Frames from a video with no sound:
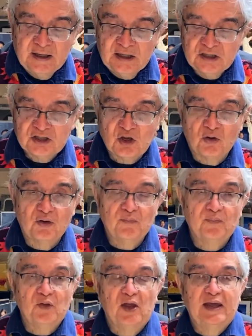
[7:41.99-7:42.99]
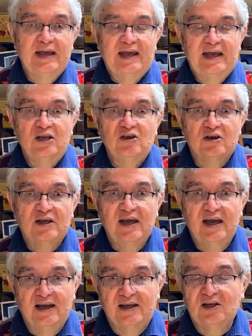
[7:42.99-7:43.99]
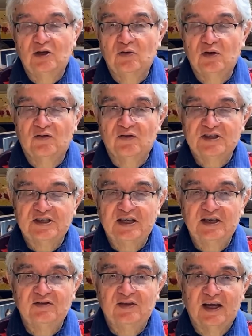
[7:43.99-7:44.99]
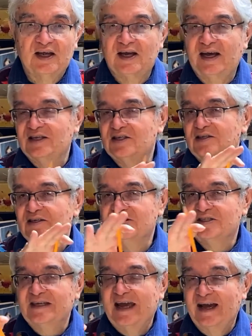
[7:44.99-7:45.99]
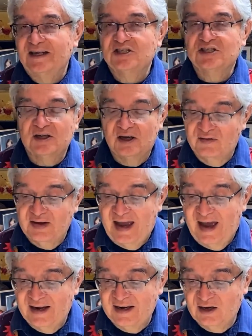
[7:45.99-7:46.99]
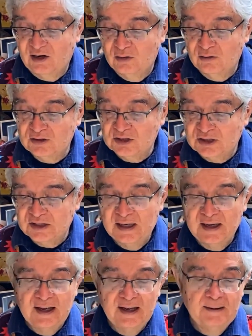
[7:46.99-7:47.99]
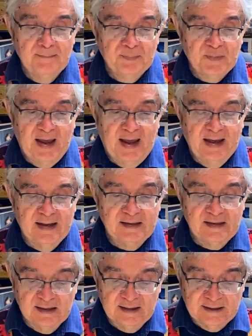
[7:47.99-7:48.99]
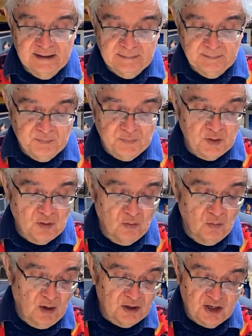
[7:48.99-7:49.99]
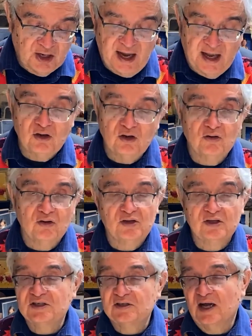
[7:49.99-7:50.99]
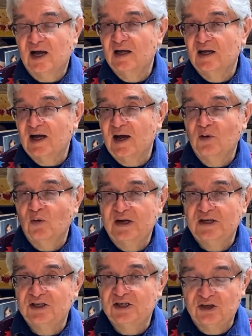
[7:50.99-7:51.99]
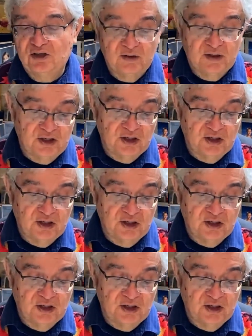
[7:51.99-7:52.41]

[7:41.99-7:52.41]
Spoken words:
So in your kit, you would have received a sketch of a Canada Goose. And what you can do, there's a couple of ways you can do it. You